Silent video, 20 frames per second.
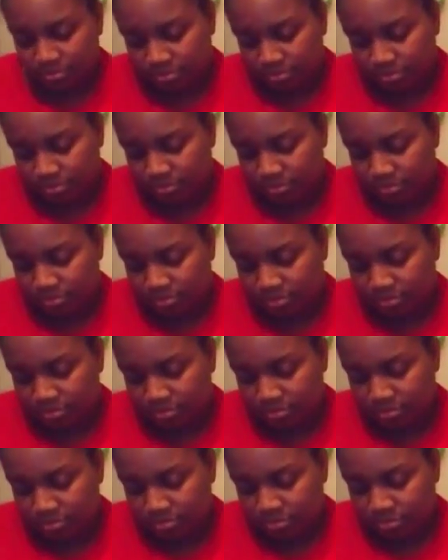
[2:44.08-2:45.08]

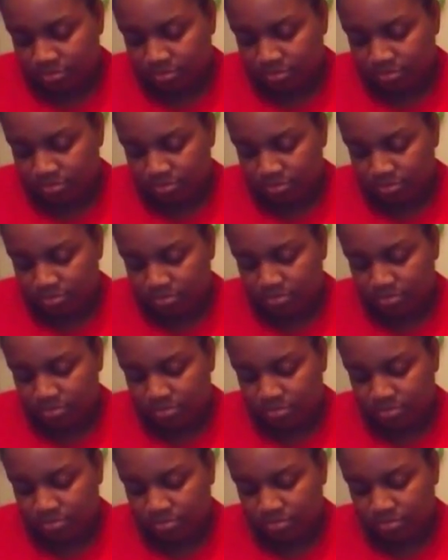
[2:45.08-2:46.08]

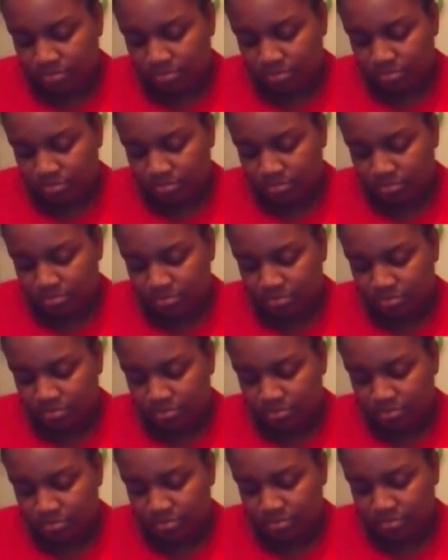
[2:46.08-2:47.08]

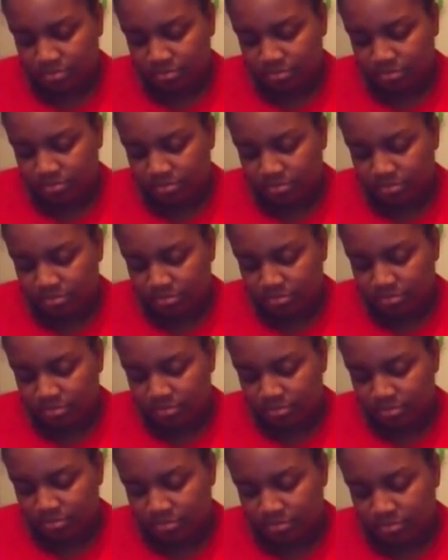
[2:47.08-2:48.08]

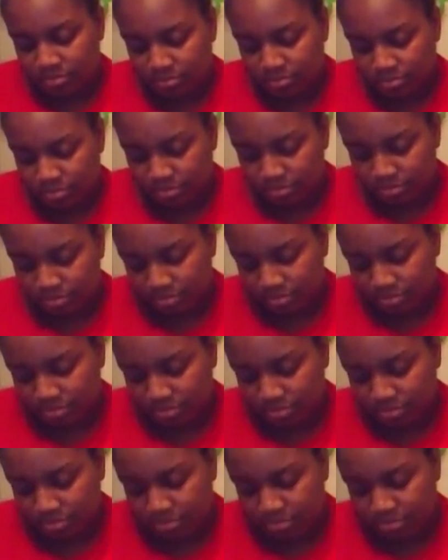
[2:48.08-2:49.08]

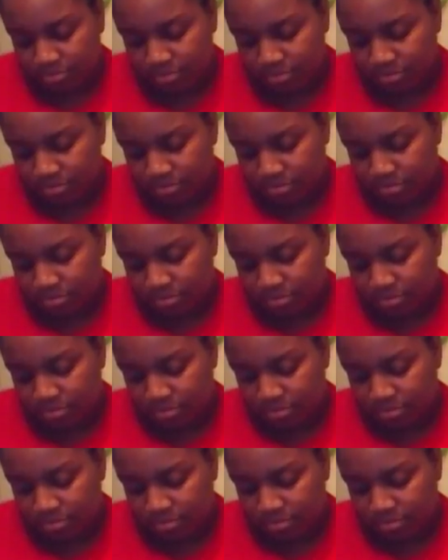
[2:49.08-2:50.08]

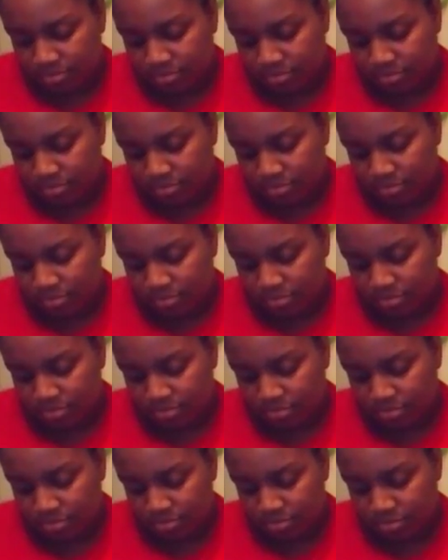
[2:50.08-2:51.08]

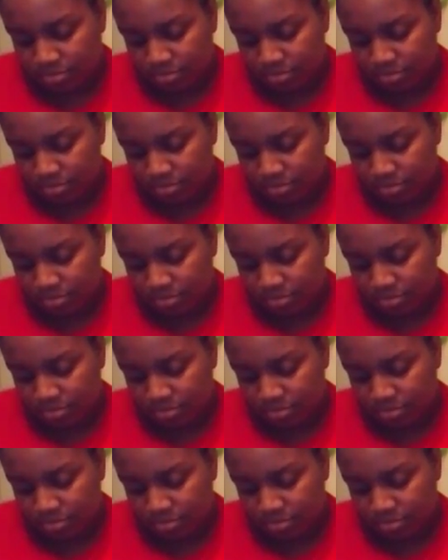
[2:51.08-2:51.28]
(silent)